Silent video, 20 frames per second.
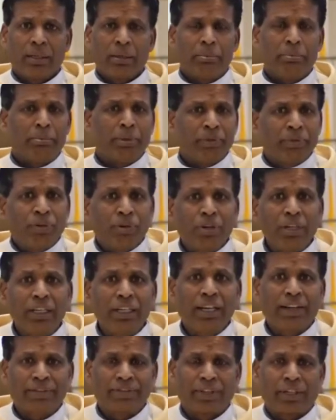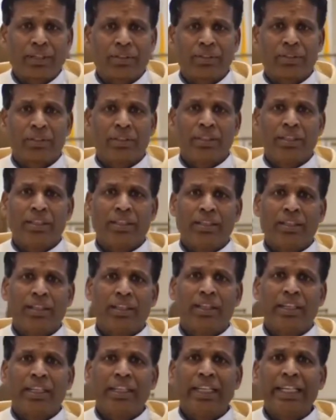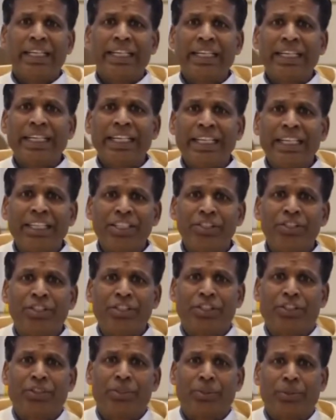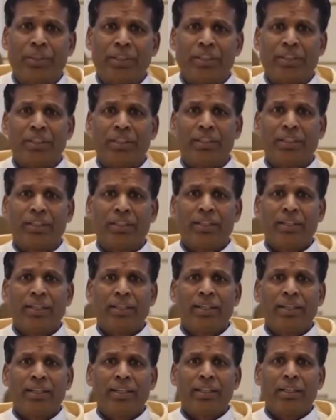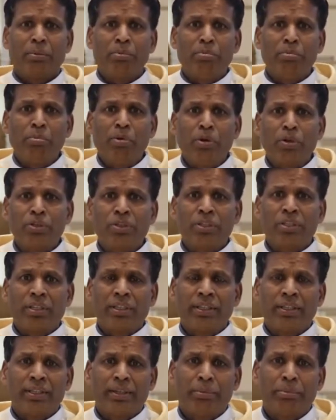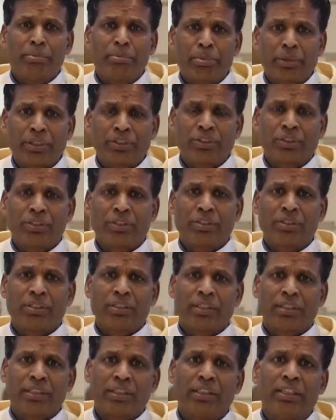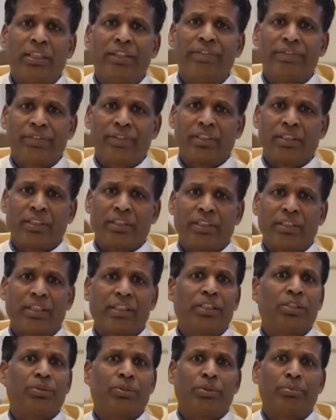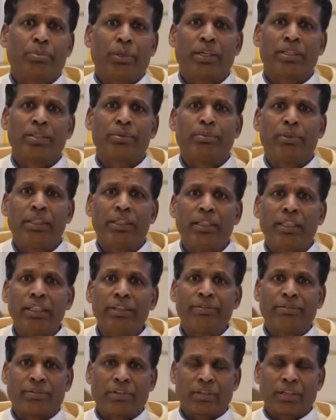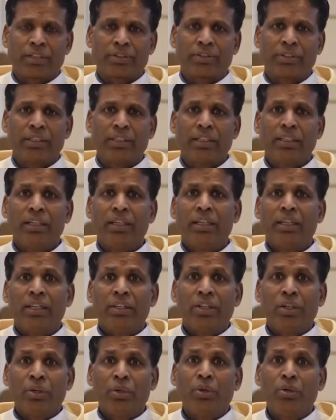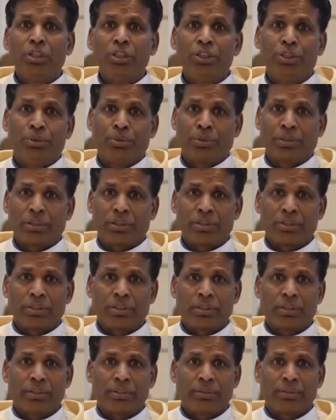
Before he left us, he instituted the most precious gift that he could possibly leave for us, the Holy Eucharist.